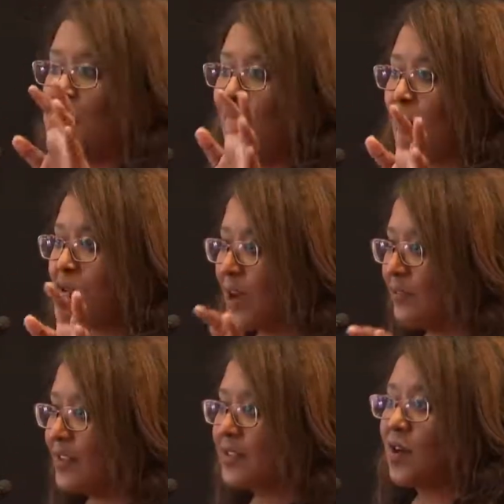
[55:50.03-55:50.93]
our
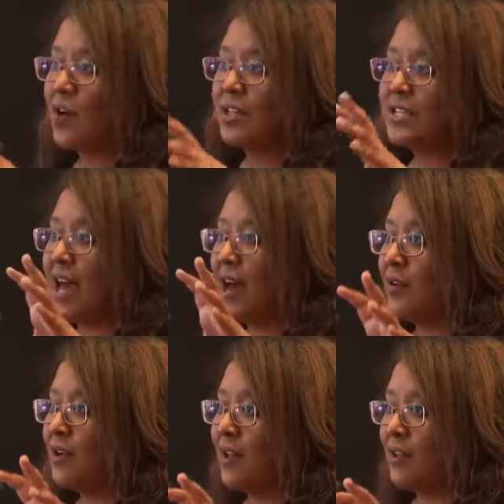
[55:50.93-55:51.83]
traffic is going
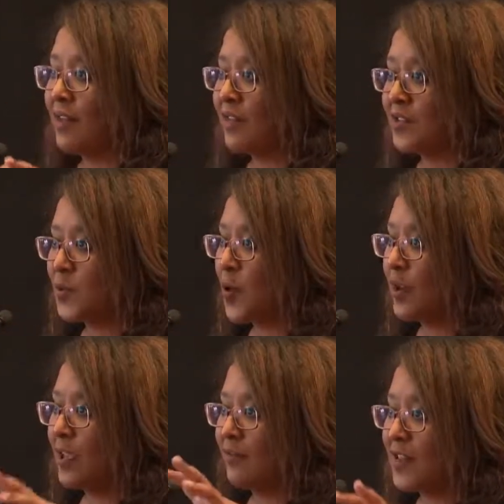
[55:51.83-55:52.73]
down and no nothing is
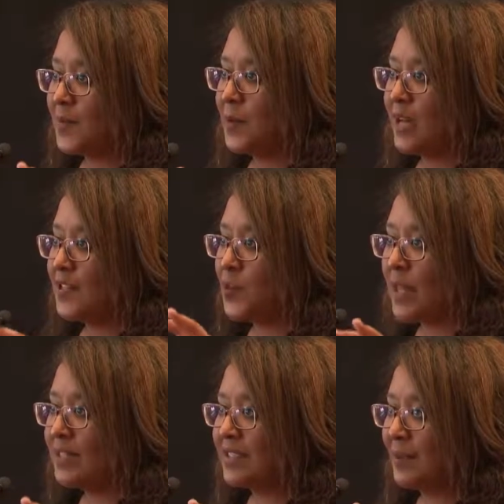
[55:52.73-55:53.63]
working, Facebook has
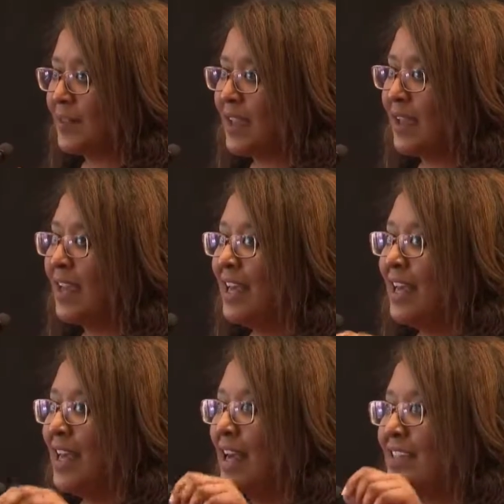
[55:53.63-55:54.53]
tweaked something,
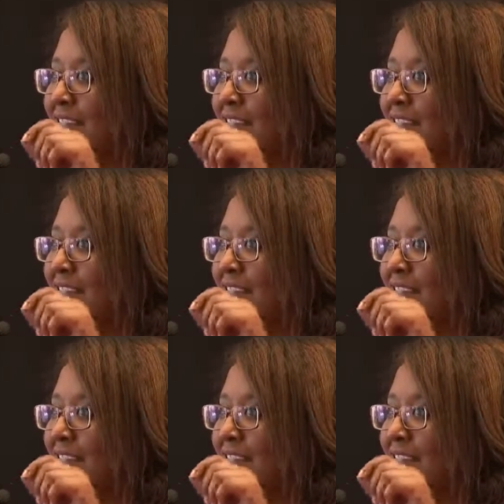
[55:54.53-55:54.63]
it's,